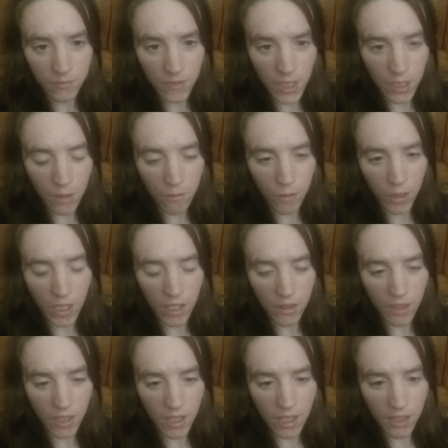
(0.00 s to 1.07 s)
and you forget
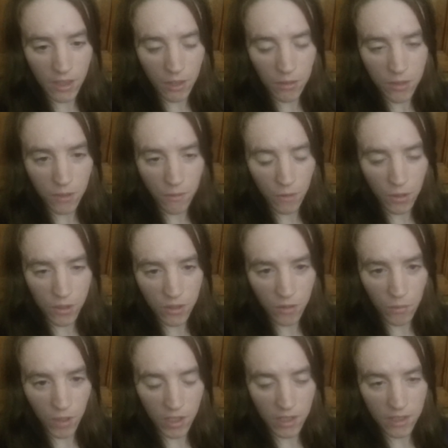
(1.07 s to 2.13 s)
that he, Lucifer, is the
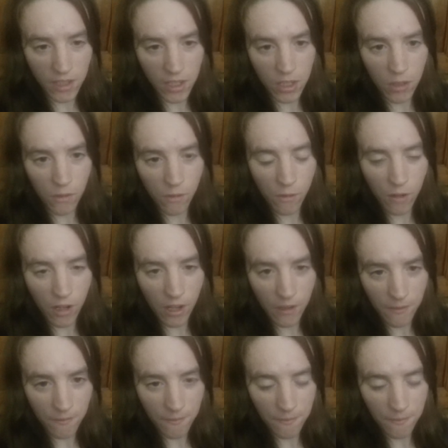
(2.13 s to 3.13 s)
one to set you free